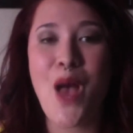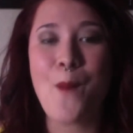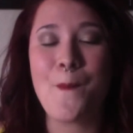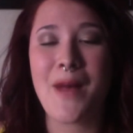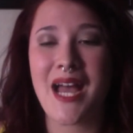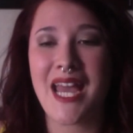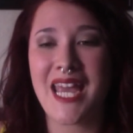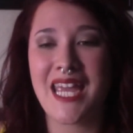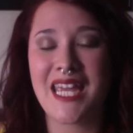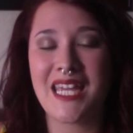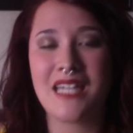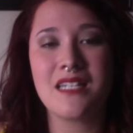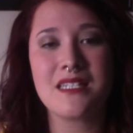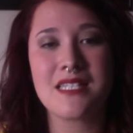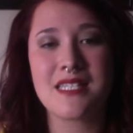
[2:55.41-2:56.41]

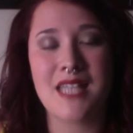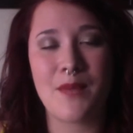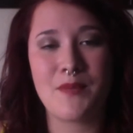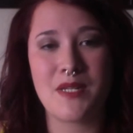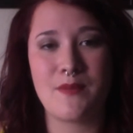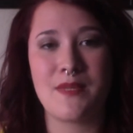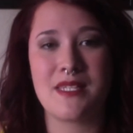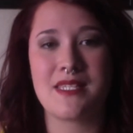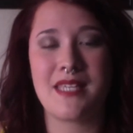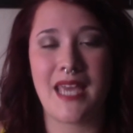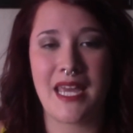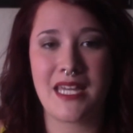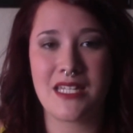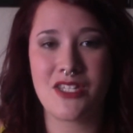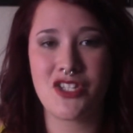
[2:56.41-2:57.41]
My septum is
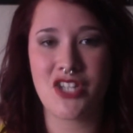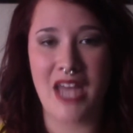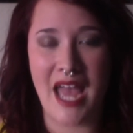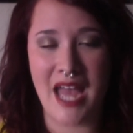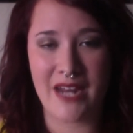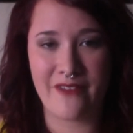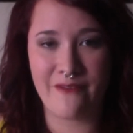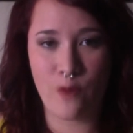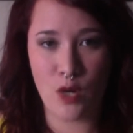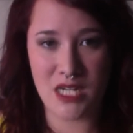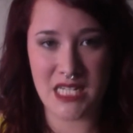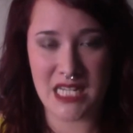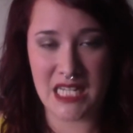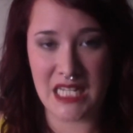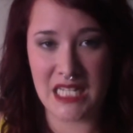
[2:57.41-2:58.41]
gauged at a
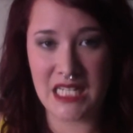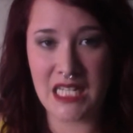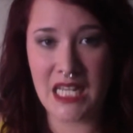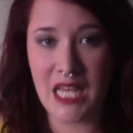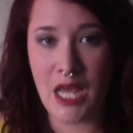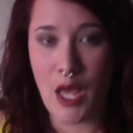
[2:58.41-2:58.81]
14.